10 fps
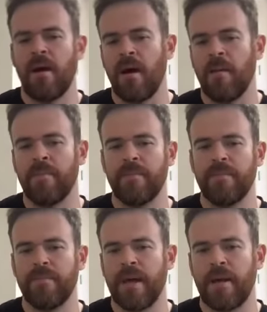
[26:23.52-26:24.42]

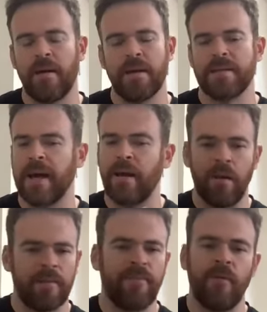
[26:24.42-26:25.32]
that are, it's not
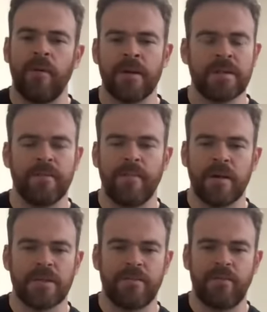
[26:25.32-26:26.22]
all on fours, some
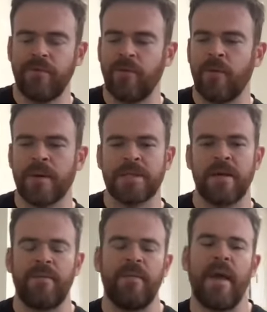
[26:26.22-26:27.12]
bars of 2/4 and
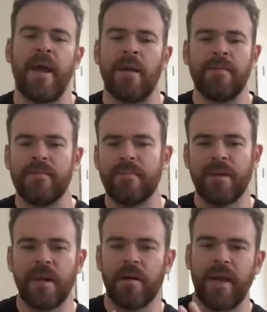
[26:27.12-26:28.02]
stuff in there,
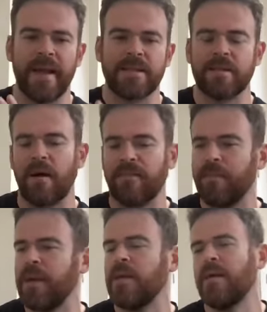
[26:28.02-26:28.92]
and hits off the
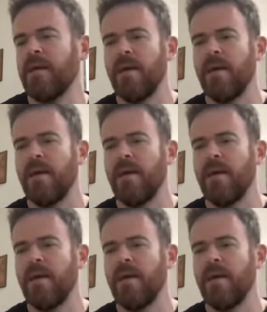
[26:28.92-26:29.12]
beat.